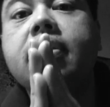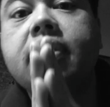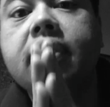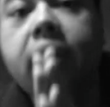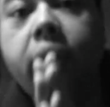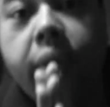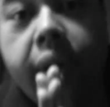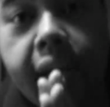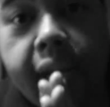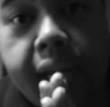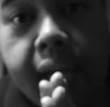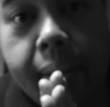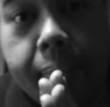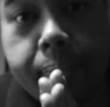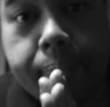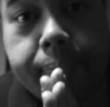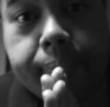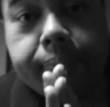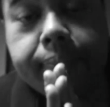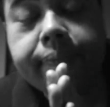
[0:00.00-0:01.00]
Sawadee
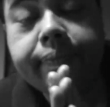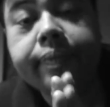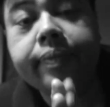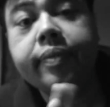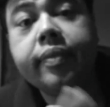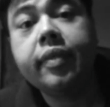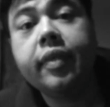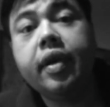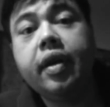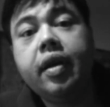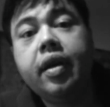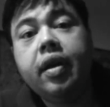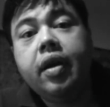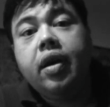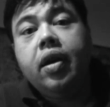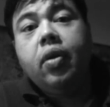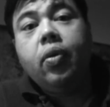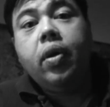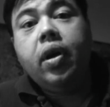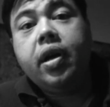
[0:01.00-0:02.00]
Cup.
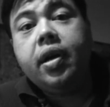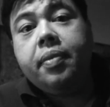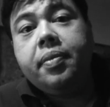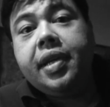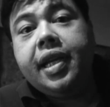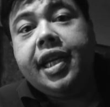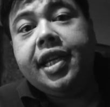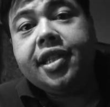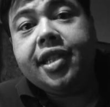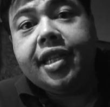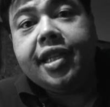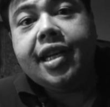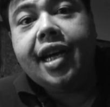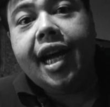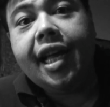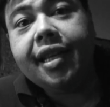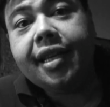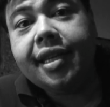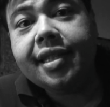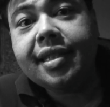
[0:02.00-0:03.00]
Welcome to Easy
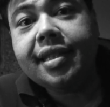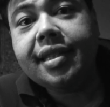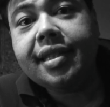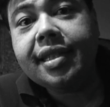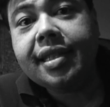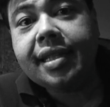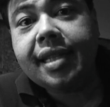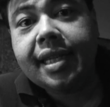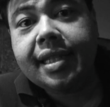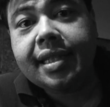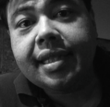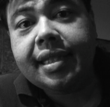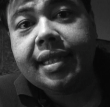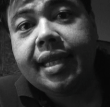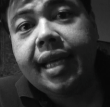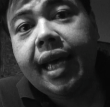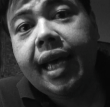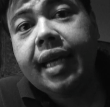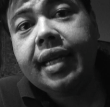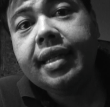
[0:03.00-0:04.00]
Thai Lessons, Lesson
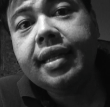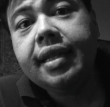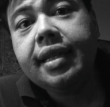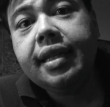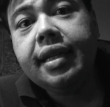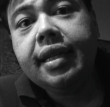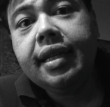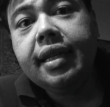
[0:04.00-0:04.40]
10.